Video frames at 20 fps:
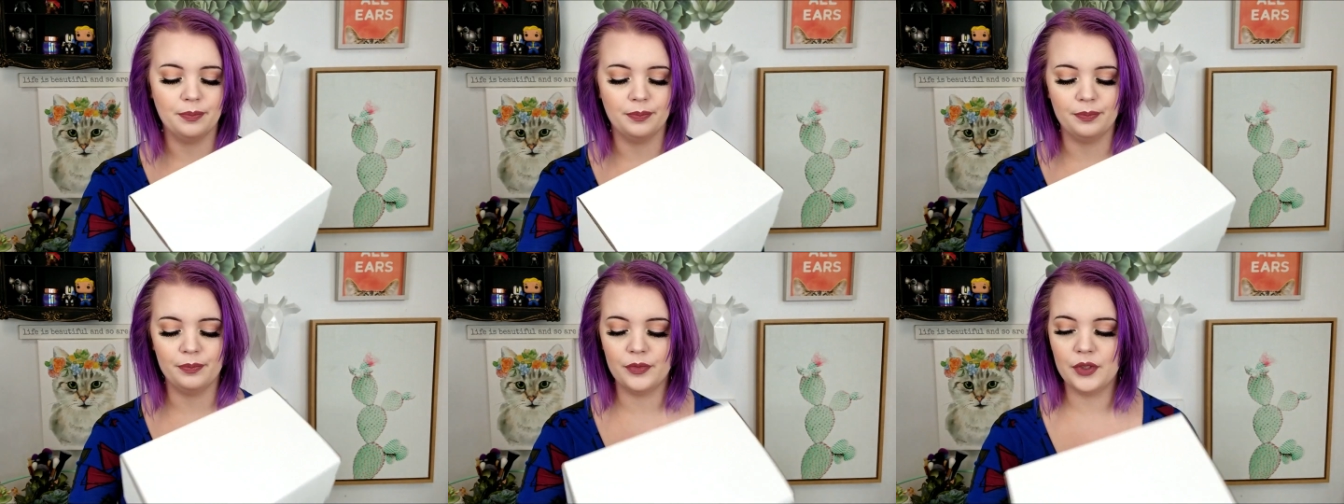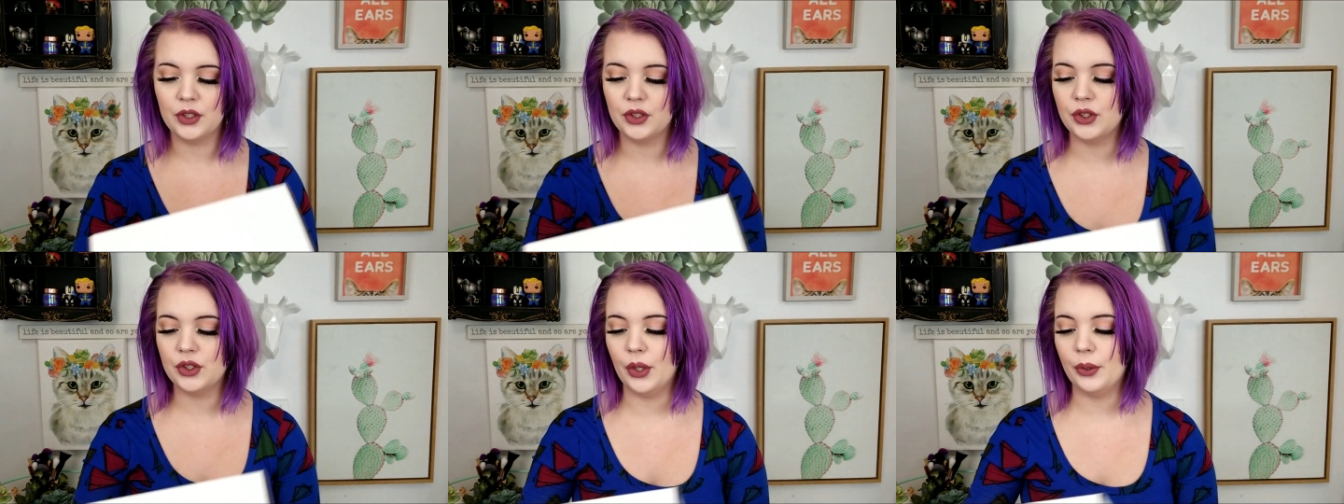
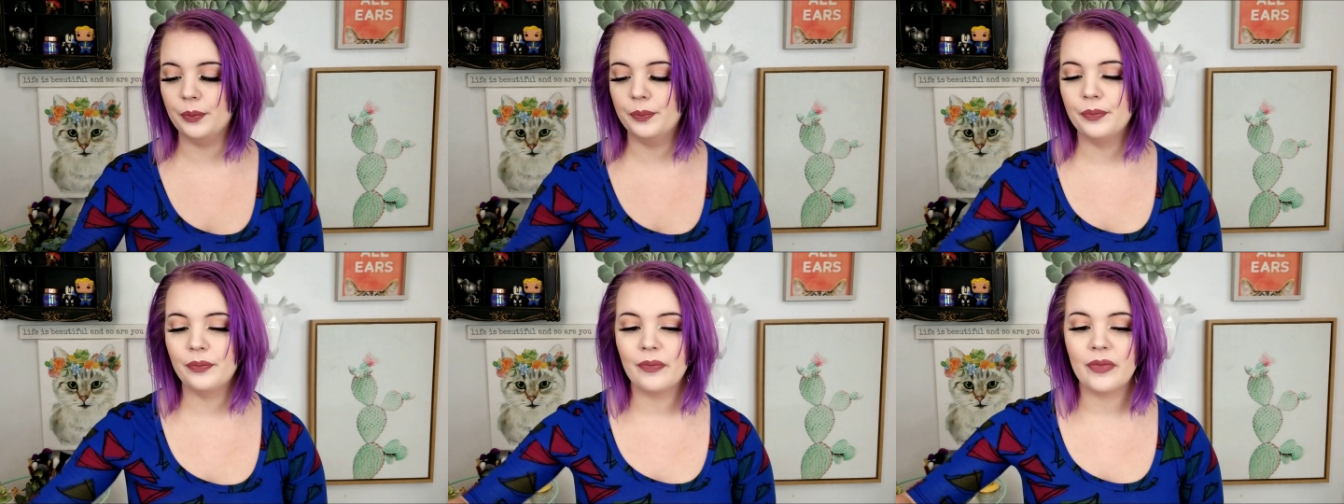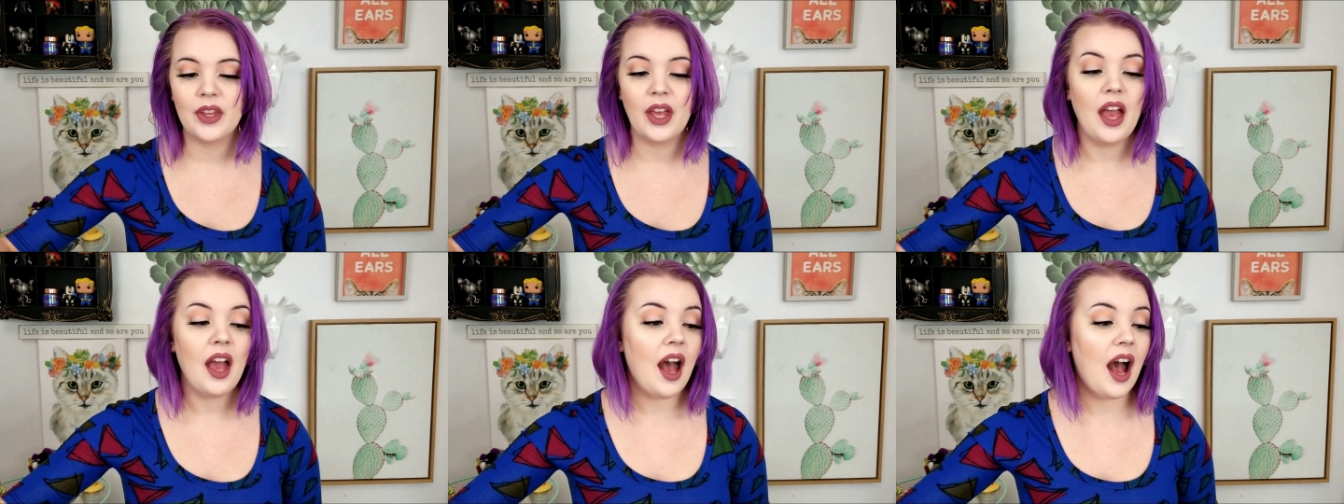So,
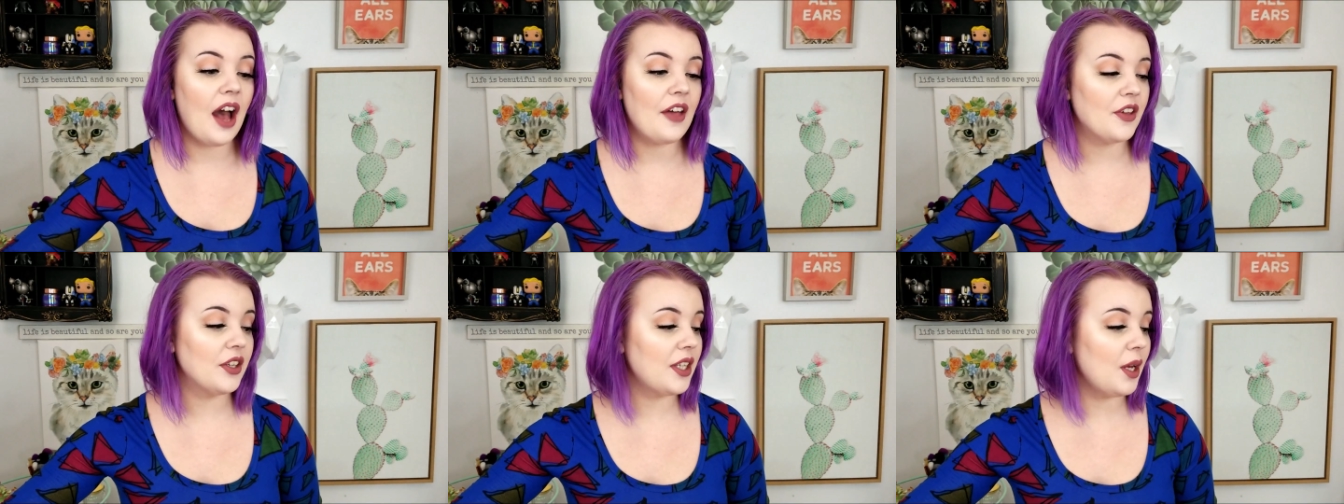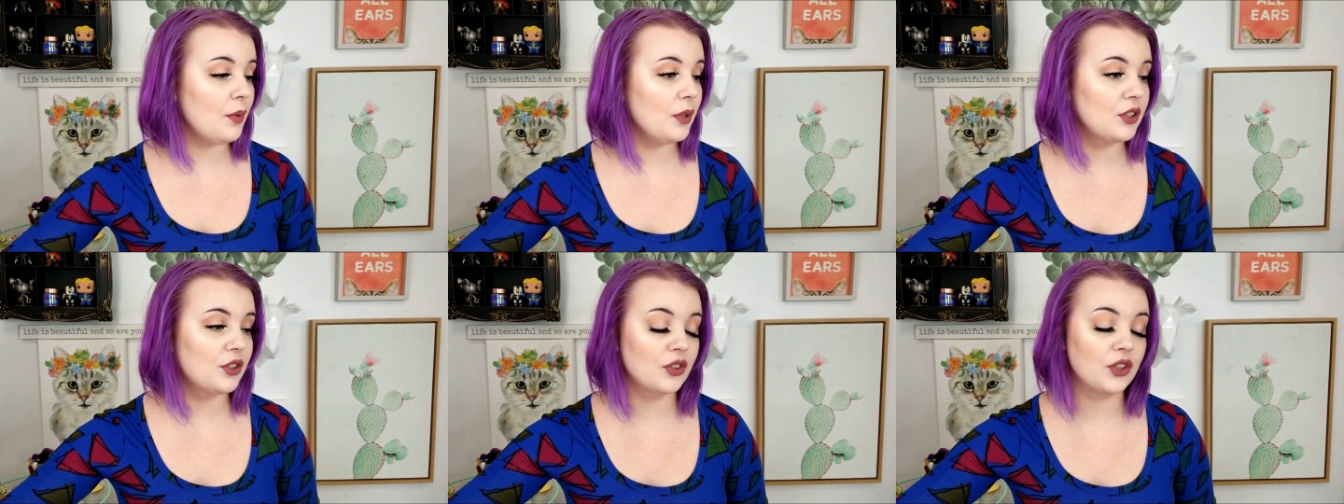I thought
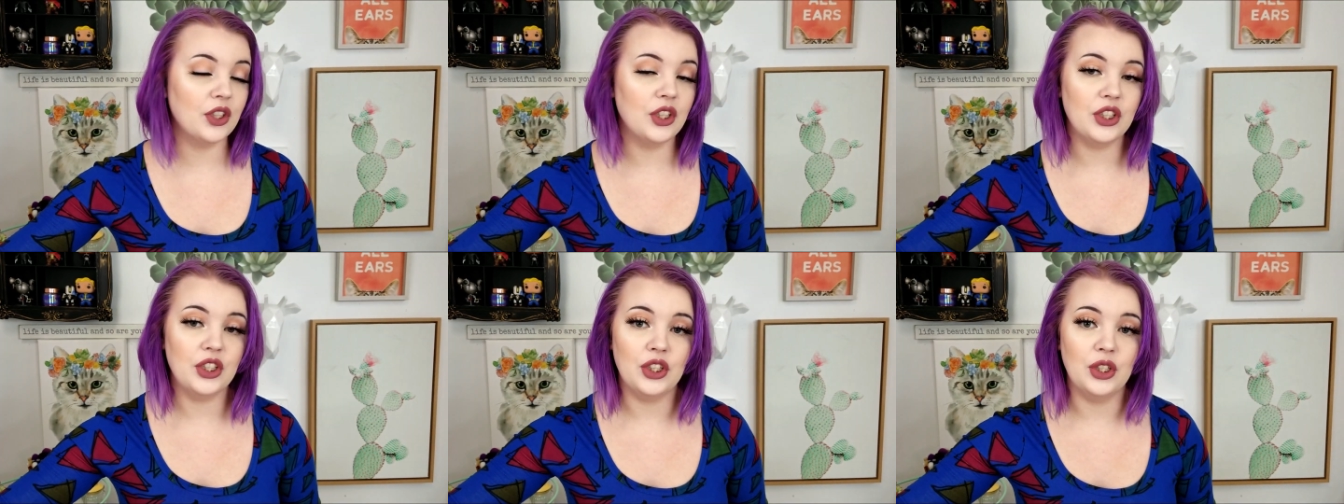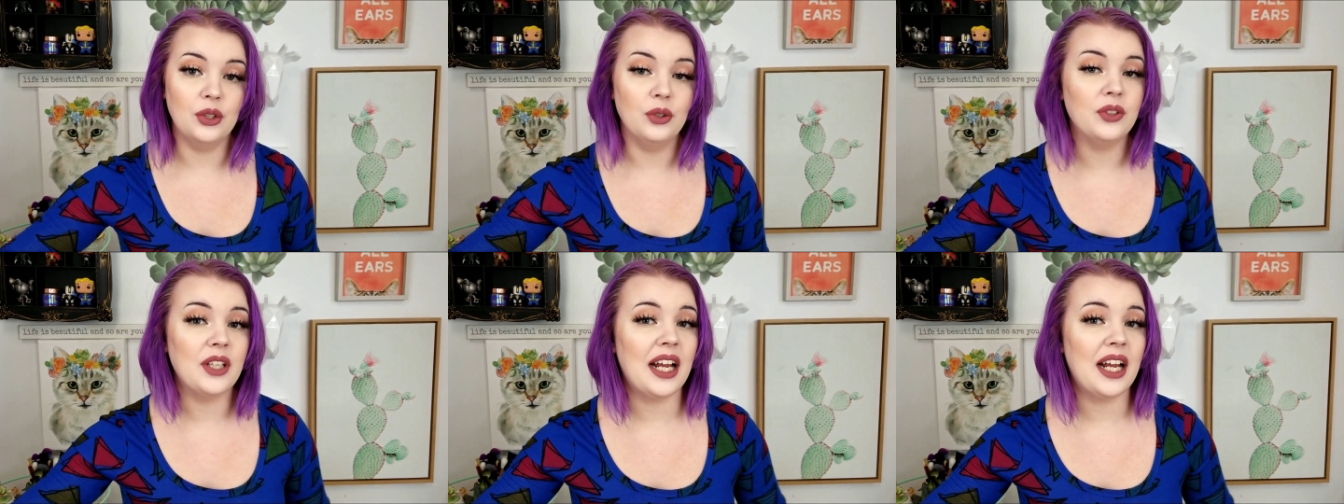that was really cute.